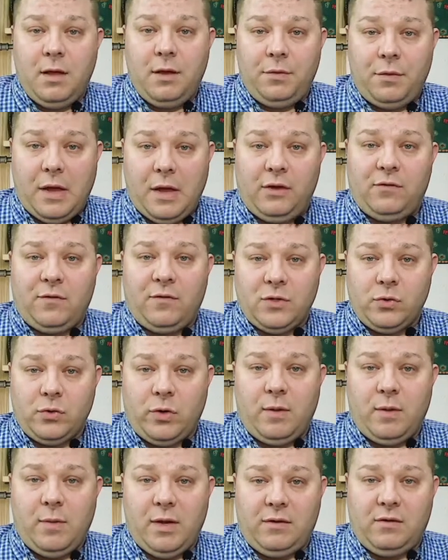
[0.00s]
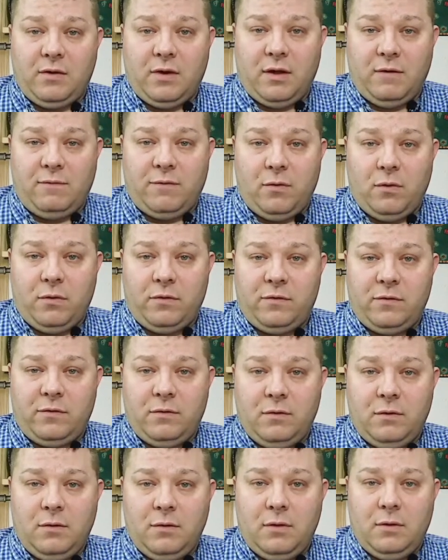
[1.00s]
Thanks for joining me today, folks.
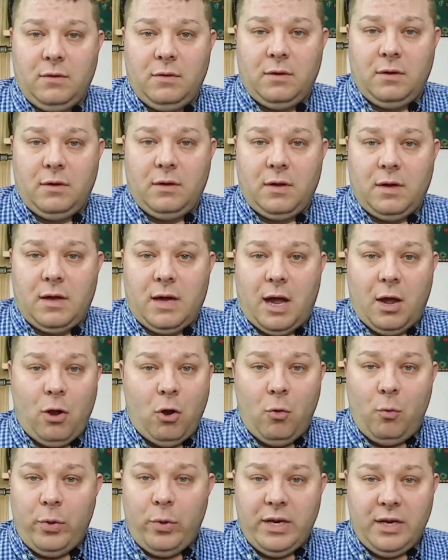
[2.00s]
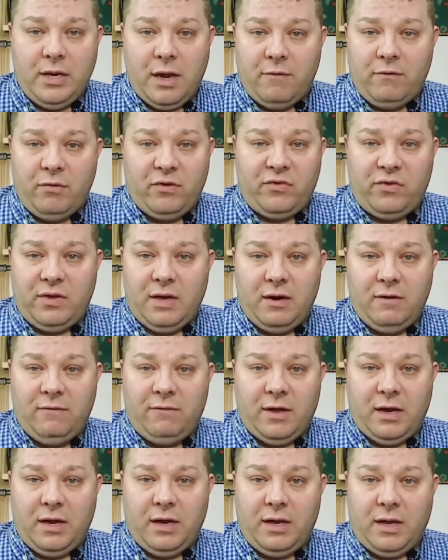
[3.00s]
I hope we never see an
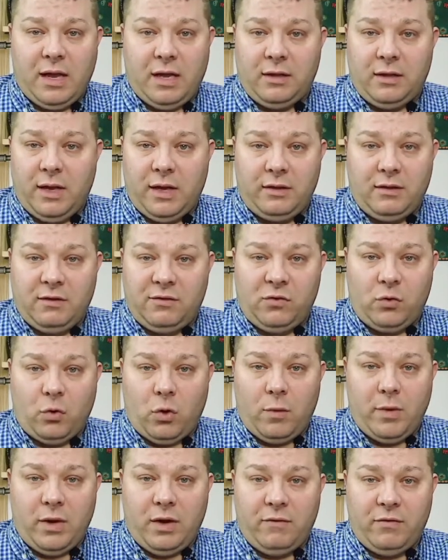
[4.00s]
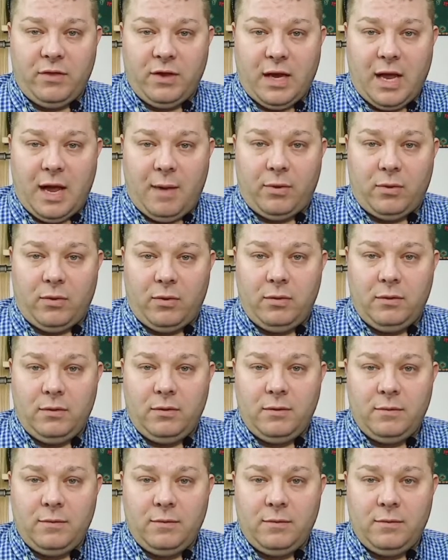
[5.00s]
event again like this storming of the Capitol.